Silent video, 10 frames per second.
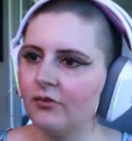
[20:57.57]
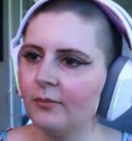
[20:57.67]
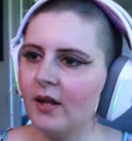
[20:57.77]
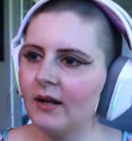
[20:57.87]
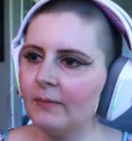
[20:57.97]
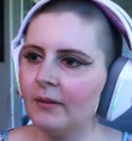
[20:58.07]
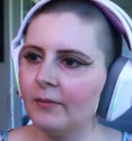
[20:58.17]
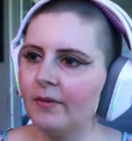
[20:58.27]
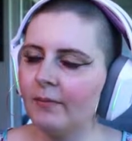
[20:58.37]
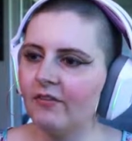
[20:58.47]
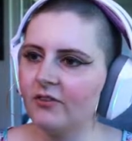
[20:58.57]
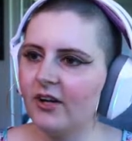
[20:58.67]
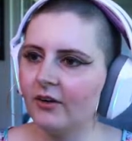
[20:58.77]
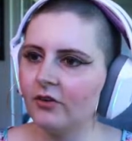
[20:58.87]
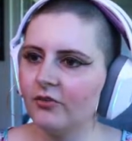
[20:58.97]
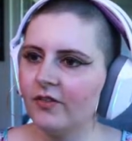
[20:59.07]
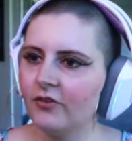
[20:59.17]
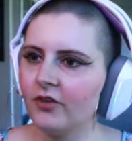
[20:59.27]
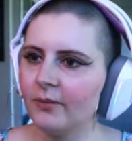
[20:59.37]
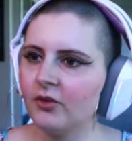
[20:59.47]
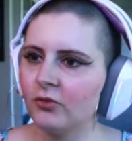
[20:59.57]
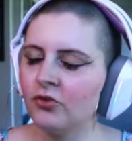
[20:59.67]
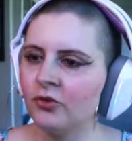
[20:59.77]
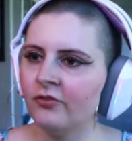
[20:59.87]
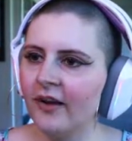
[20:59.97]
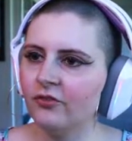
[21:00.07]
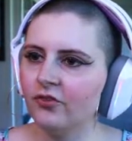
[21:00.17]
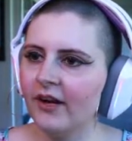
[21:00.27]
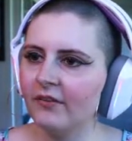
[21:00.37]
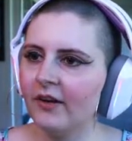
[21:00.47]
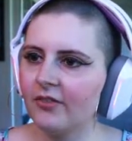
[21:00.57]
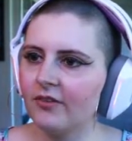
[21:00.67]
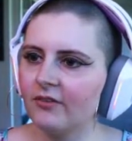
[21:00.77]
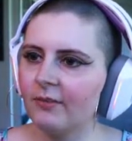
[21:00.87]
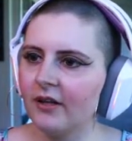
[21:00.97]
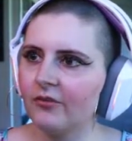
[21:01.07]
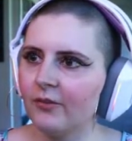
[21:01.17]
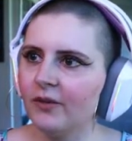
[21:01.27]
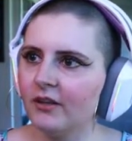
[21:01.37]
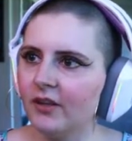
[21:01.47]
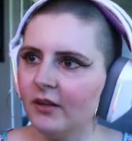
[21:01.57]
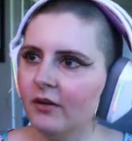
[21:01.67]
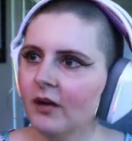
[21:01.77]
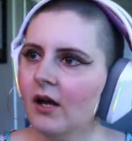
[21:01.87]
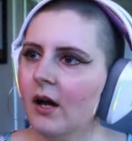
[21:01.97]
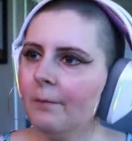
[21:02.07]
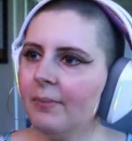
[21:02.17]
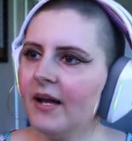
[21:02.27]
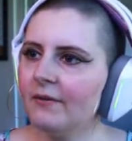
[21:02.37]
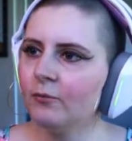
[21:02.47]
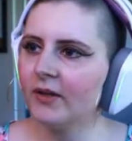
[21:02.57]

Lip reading: So I'm not going to be able to play my Red Dragon Archfiend this turn because we drew a Vice Dragon rather than something else that we could kill. But we can